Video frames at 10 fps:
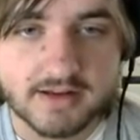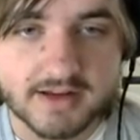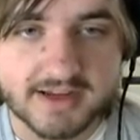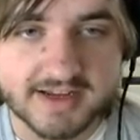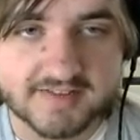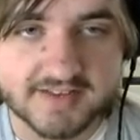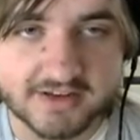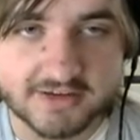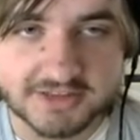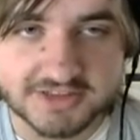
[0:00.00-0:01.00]
I guess I
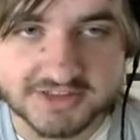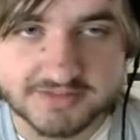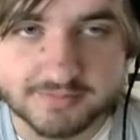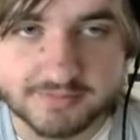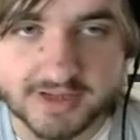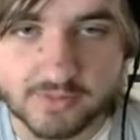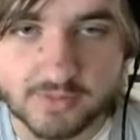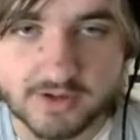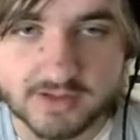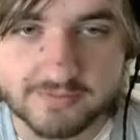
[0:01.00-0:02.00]
could just pick
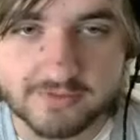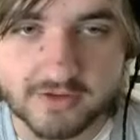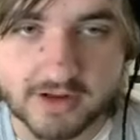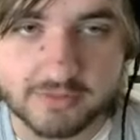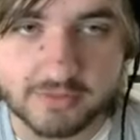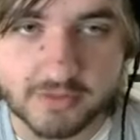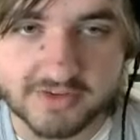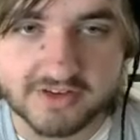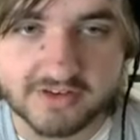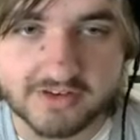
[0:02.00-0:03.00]
one up for health
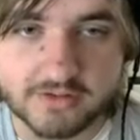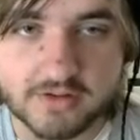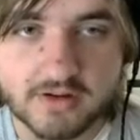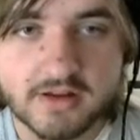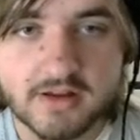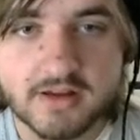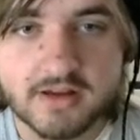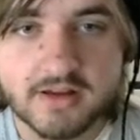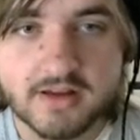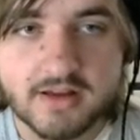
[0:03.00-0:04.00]
purposes too.
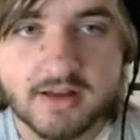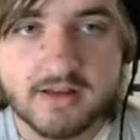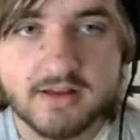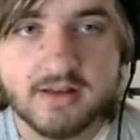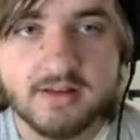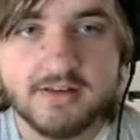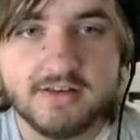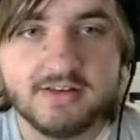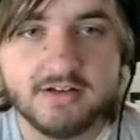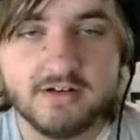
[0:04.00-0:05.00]

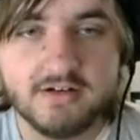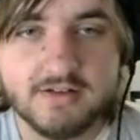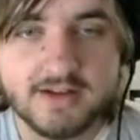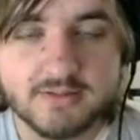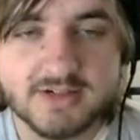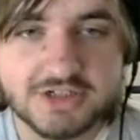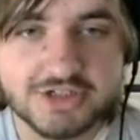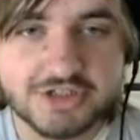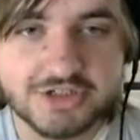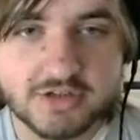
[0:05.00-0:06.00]
So now we
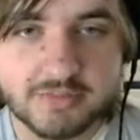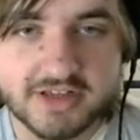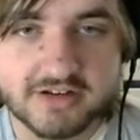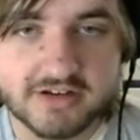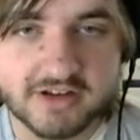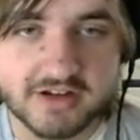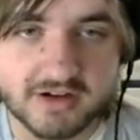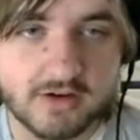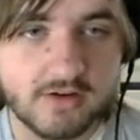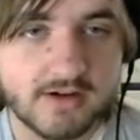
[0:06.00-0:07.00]
should be good to
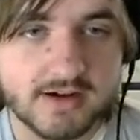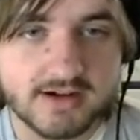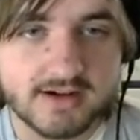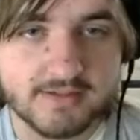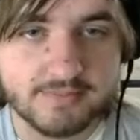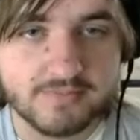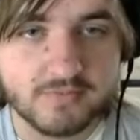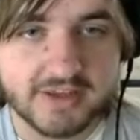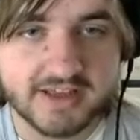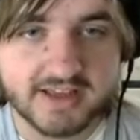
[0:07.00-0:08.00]
go.
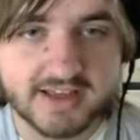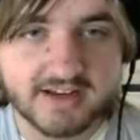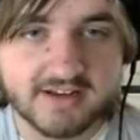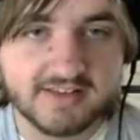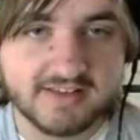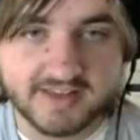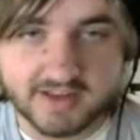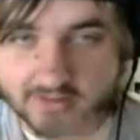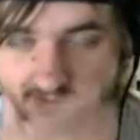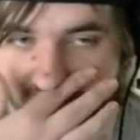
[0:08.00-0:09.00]
We can get into the
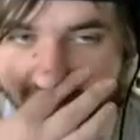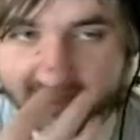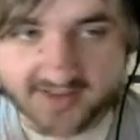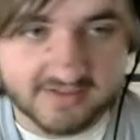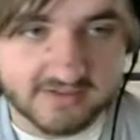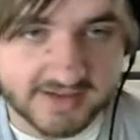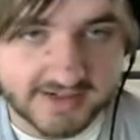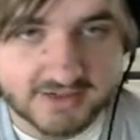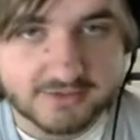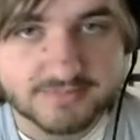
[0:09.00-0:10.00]
center of the castle
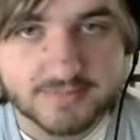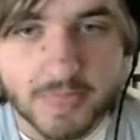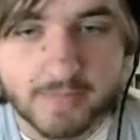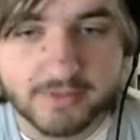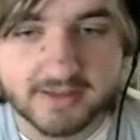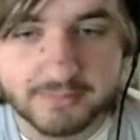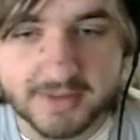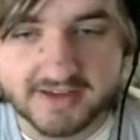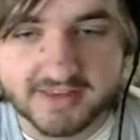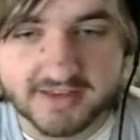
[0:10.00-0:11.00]
now. We can
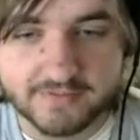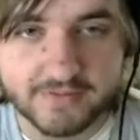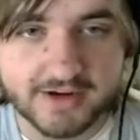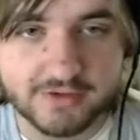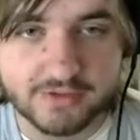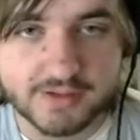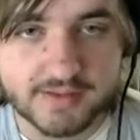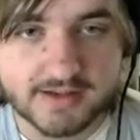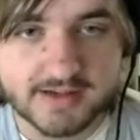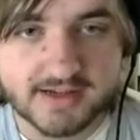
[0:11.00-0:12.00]
make the final
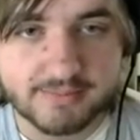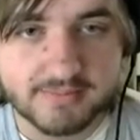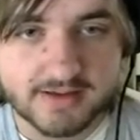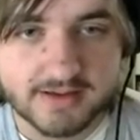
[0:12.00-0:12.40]
climb.